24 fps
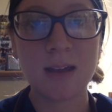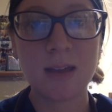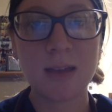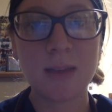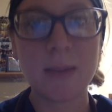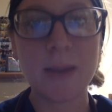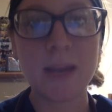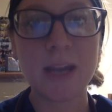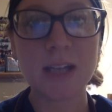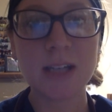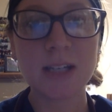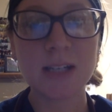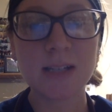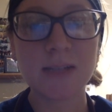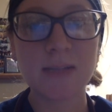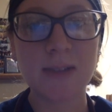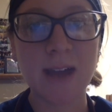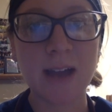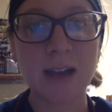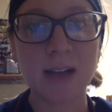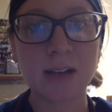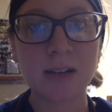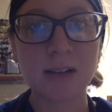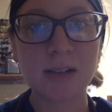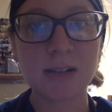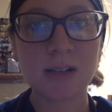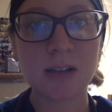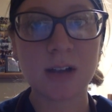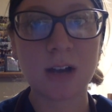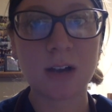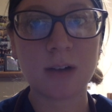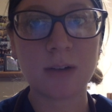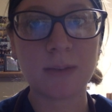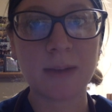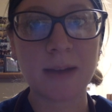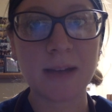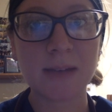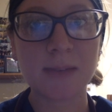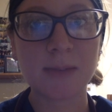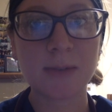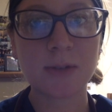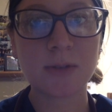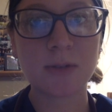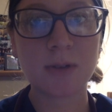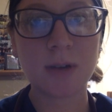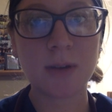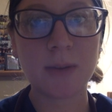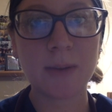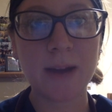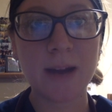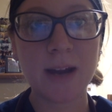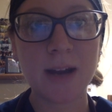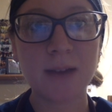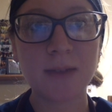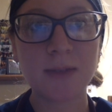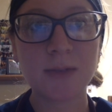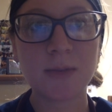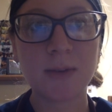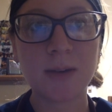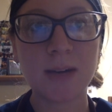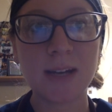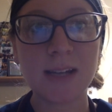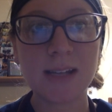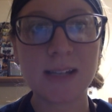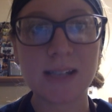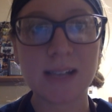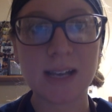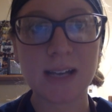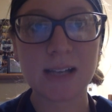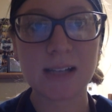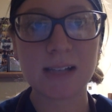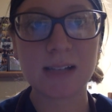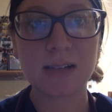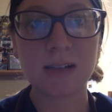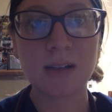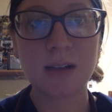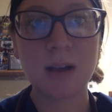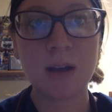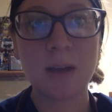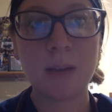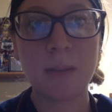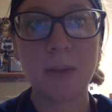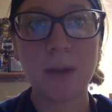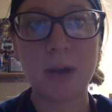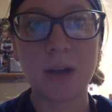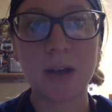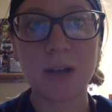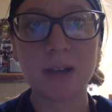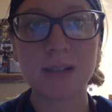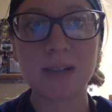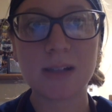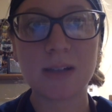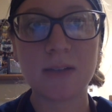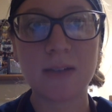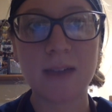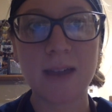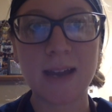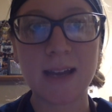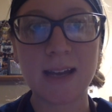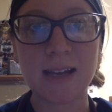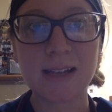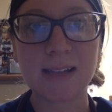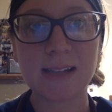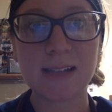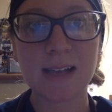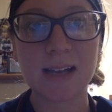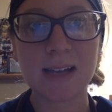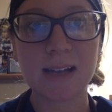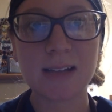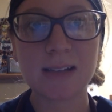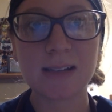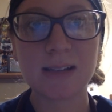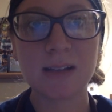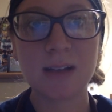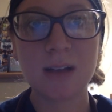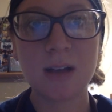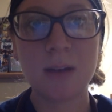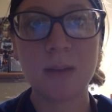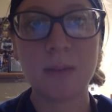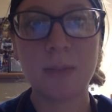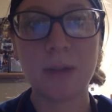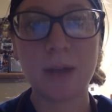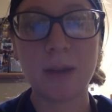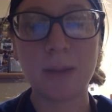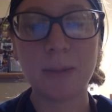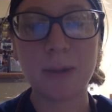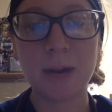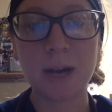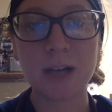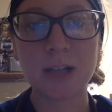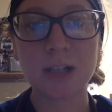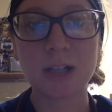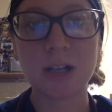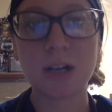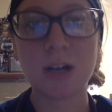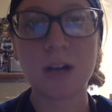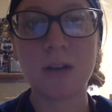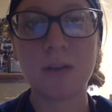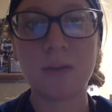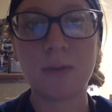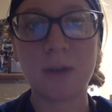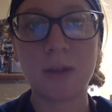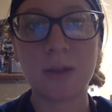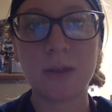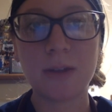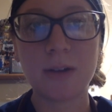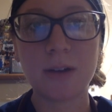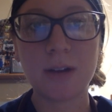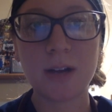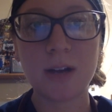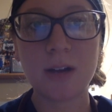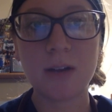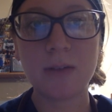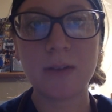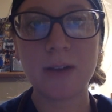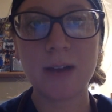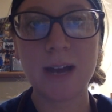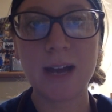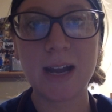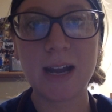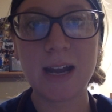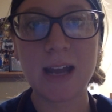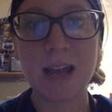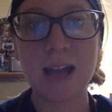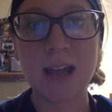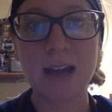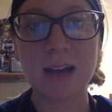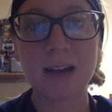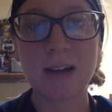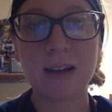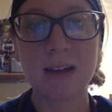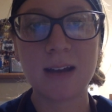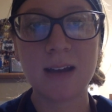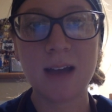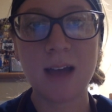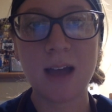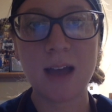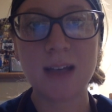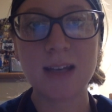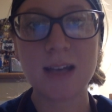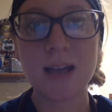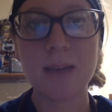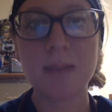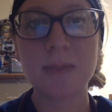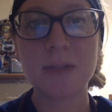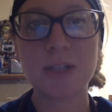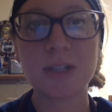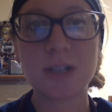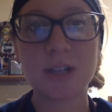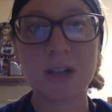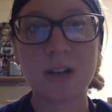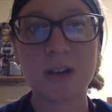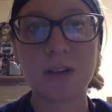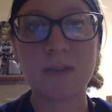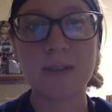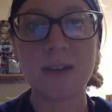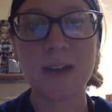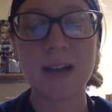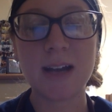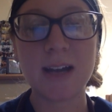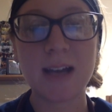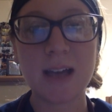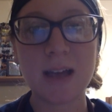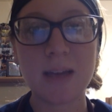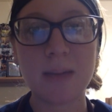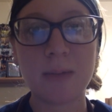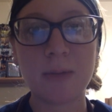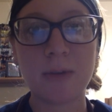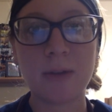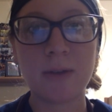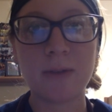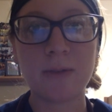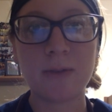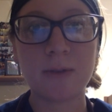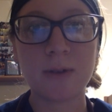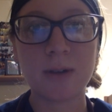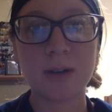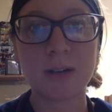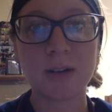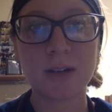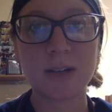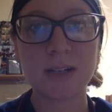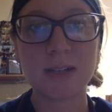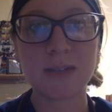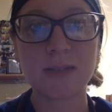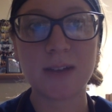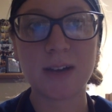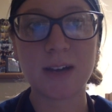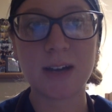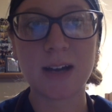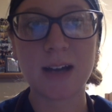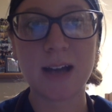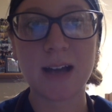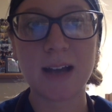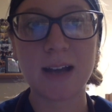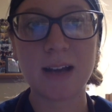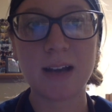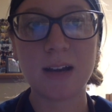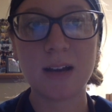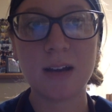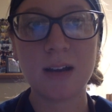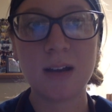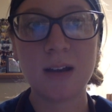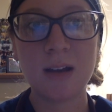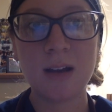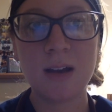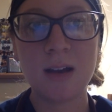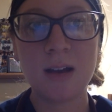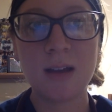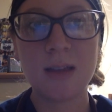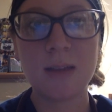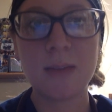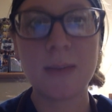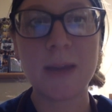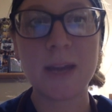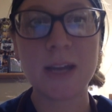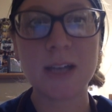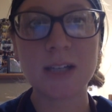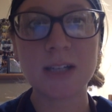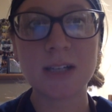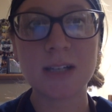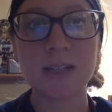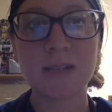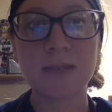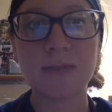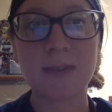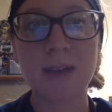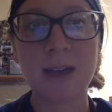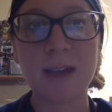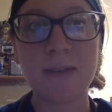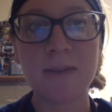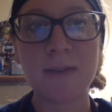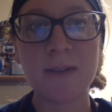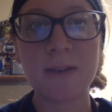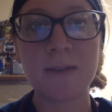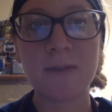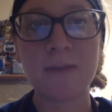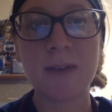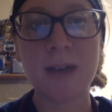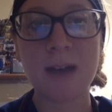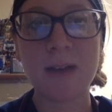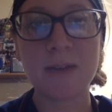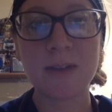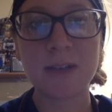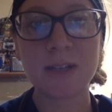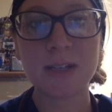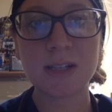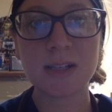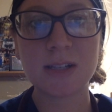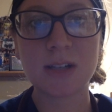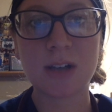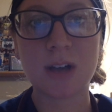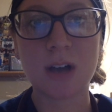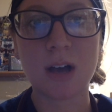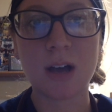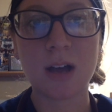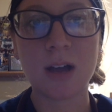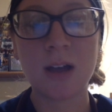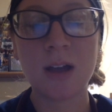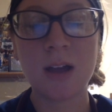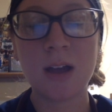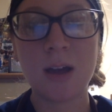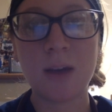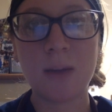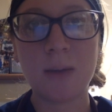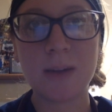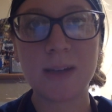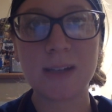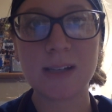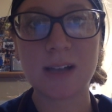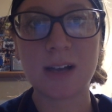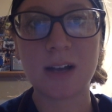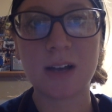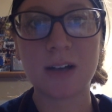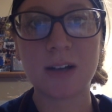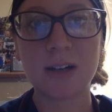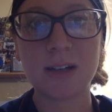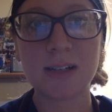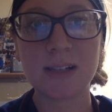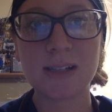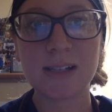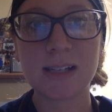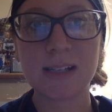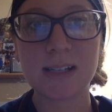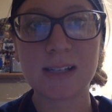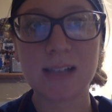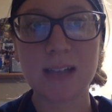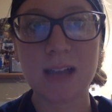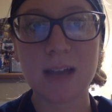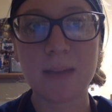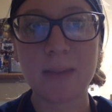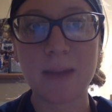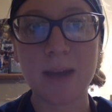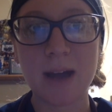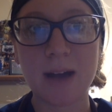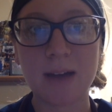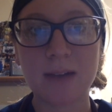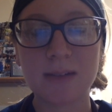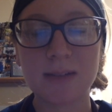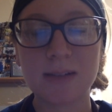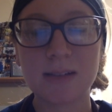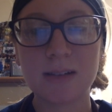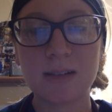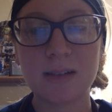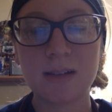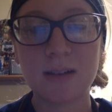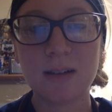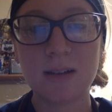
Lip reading: The patient's vitals are a respiratory rate of 26, pulse of 86, blood pressure of 130/88, and temperature of 98.4 degrees Fahrenheit. The patient is 5 feet 5 inches tall and weighs 168 pounds.